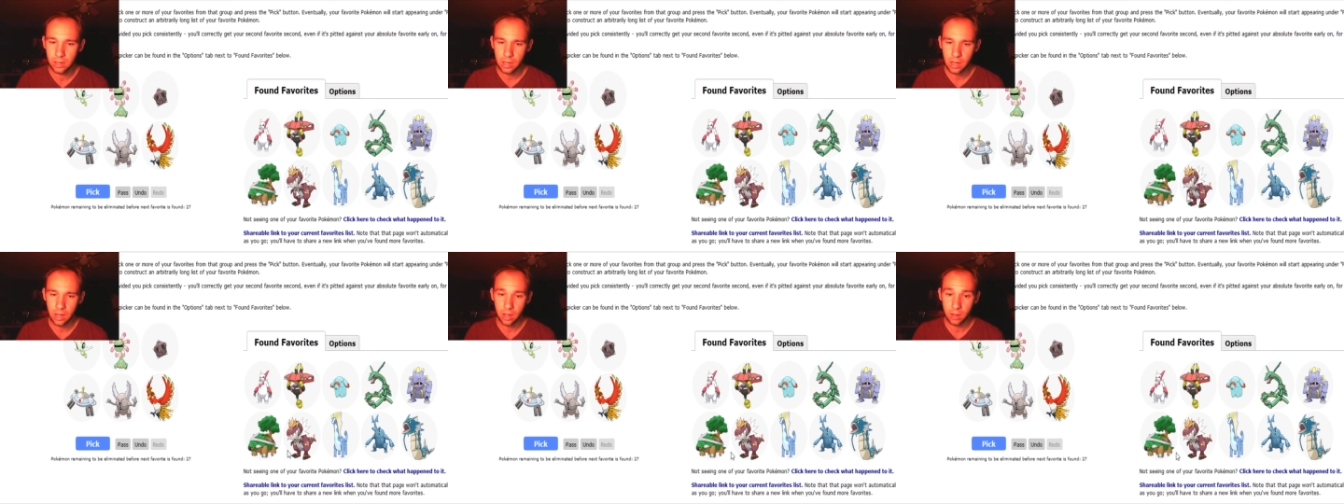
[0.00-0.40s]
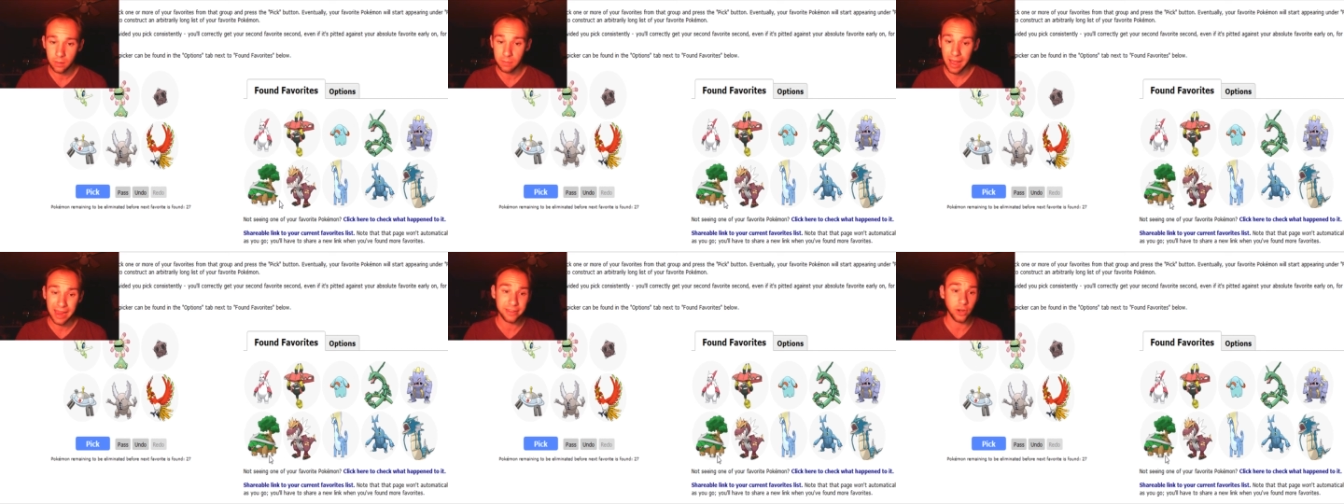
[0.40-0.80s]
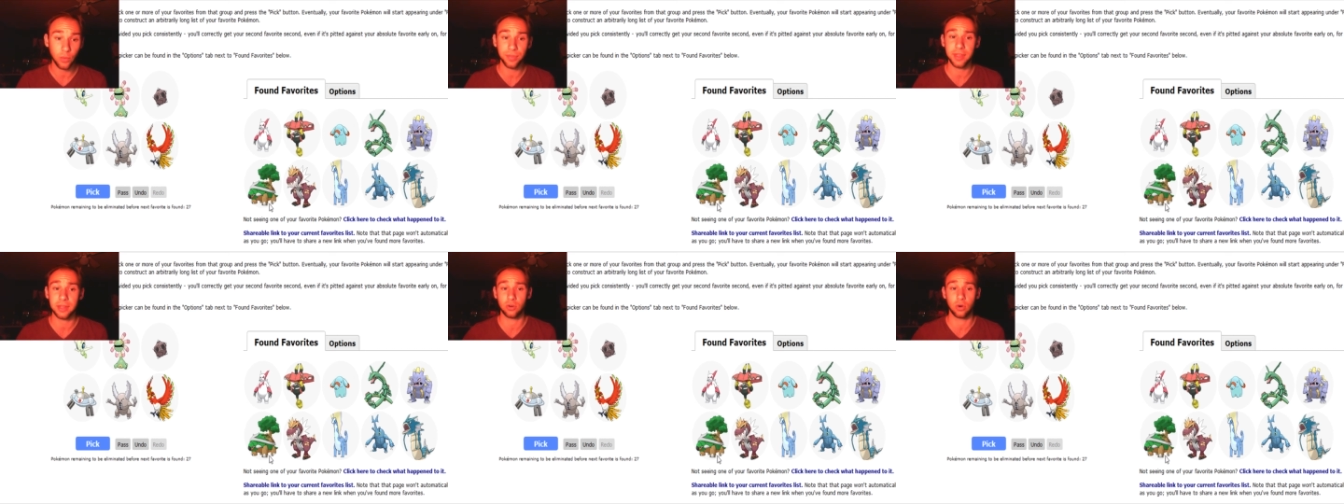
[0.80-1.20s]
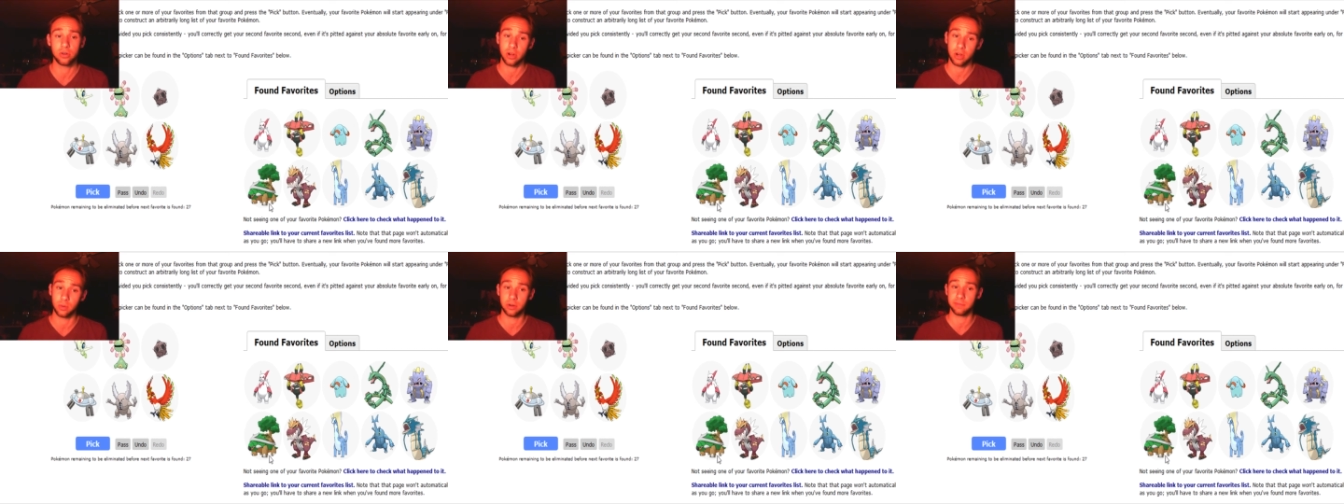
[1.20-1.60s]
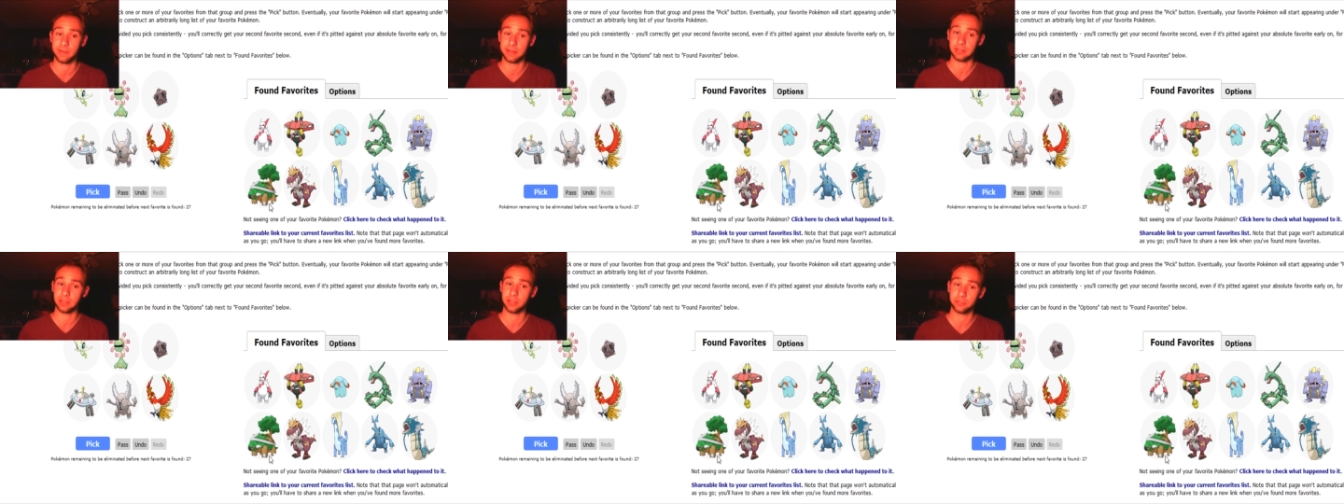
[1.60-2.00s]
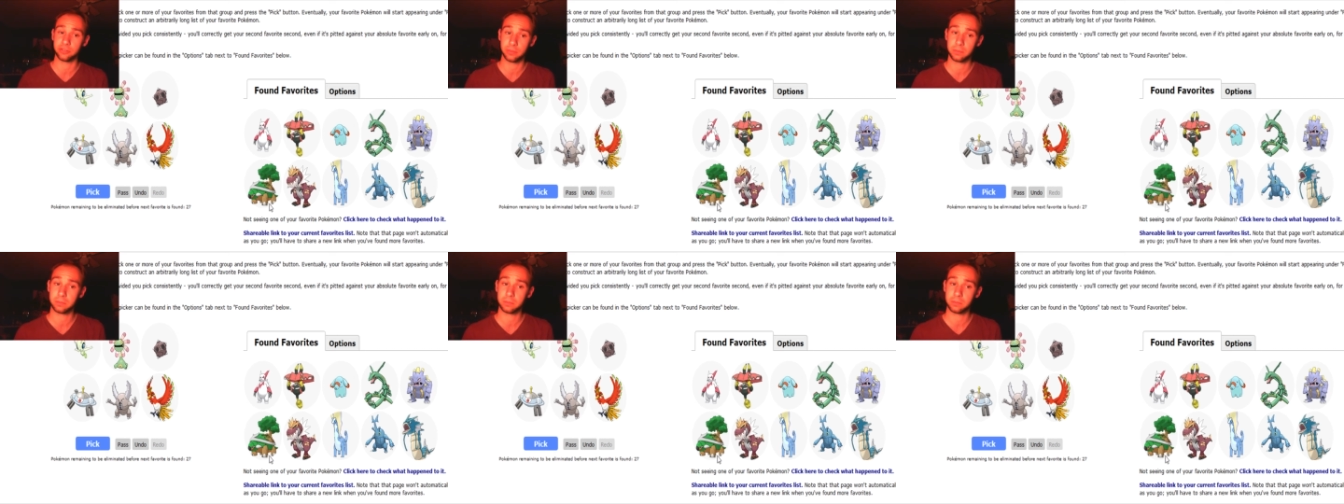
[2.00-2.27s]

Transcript: Um, I don't think Torterra would have made the list.